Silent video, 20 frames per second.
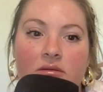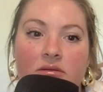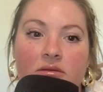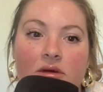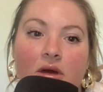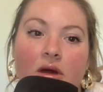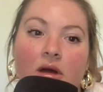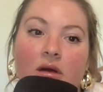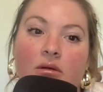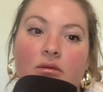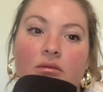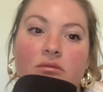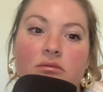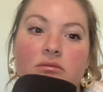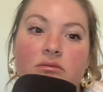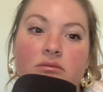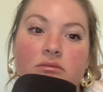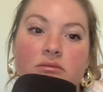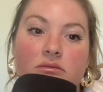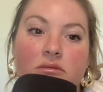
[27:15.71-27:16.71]
Oh,
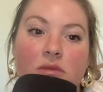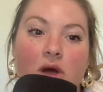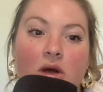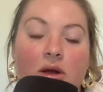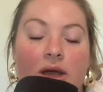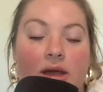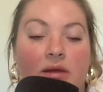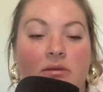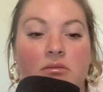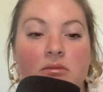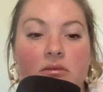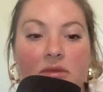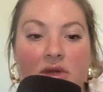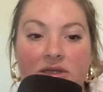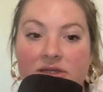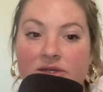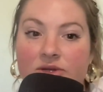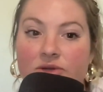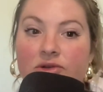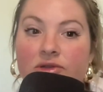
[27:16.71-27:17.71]
okay.
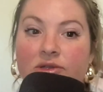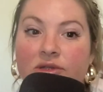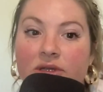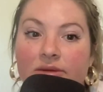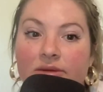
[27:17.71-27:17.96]
That's interesting.